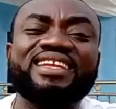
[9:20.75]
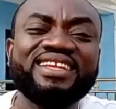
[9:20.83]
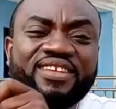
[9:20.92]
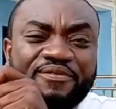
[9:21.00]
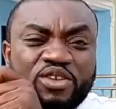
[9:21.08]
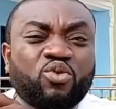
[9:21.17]
an
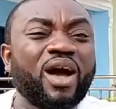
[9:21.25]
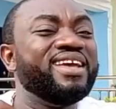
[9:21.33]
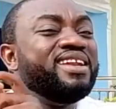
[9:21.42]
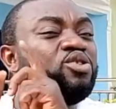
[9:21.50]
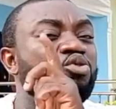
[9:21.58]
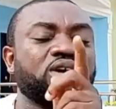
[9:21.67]
individual
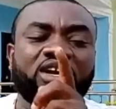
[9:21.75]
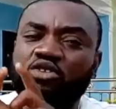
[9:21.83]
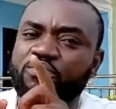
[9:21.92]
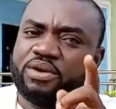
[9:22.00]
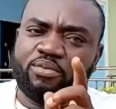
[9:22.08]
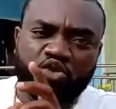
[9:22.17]
alone
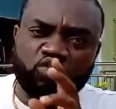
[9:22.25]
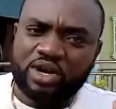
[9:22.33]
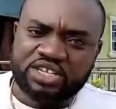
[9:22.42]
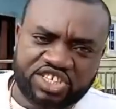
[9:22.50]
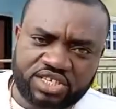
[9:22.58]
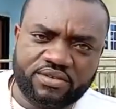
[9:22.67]
cannot be able to
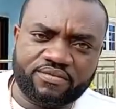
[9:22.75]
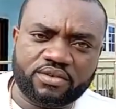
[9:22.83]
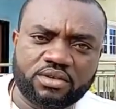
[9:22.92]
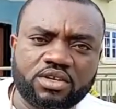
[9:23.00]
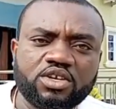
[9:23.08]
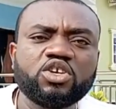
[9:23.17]
achieve.
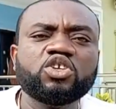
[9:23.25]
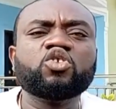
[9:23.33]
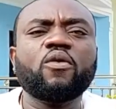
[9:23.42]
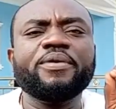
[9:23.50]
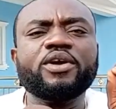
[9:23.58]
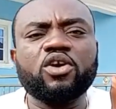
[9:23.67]

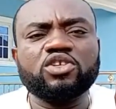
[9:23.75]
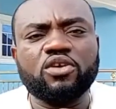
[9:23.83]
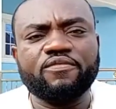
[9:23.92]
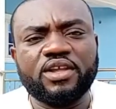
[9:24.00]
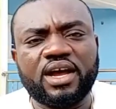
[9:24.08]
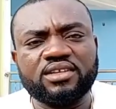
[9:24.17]
So because
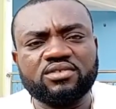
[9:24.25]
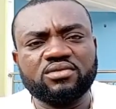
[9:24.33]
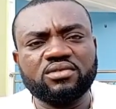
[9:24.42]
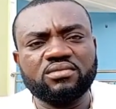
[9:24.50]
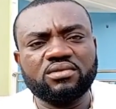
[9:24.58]
of that,